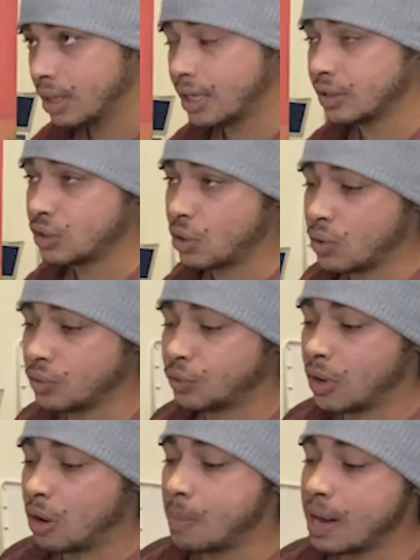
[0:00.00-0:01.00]
And so
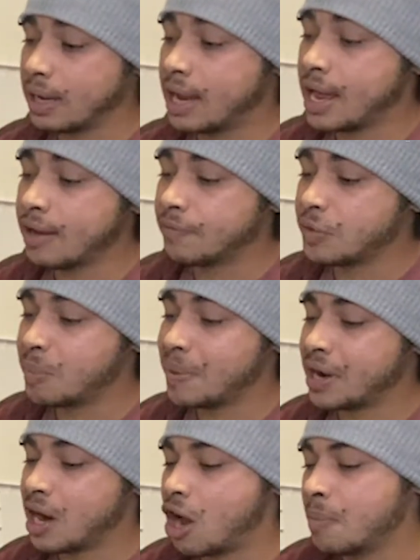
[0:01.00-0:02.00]
throughout my life, no
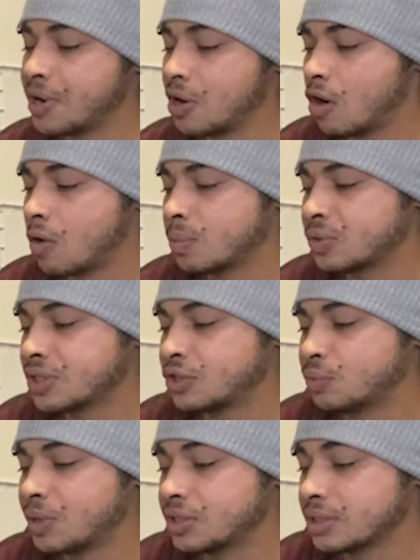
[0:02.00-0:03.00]
matter how many horrible
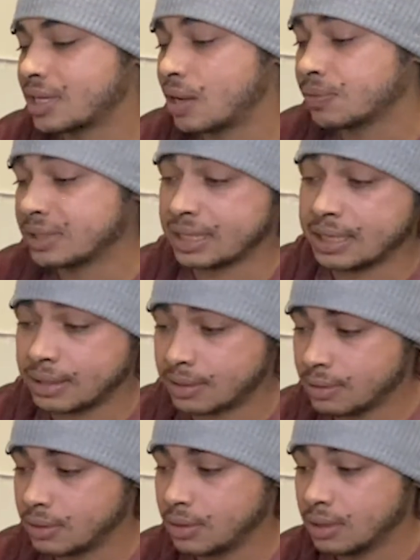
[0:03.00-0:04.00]
situations I was in,
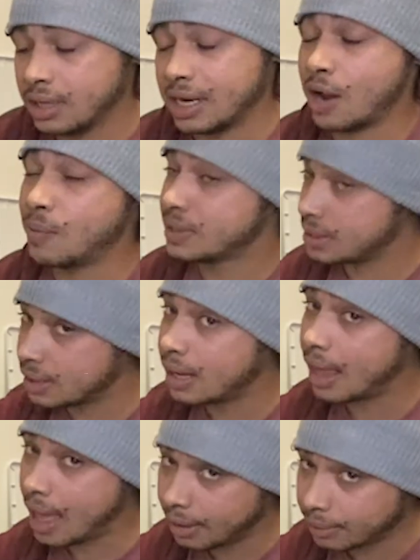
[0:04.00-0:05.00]
and I was in a
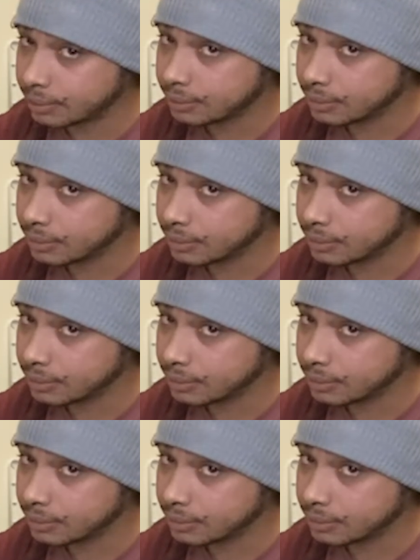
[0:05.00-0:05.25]
lot,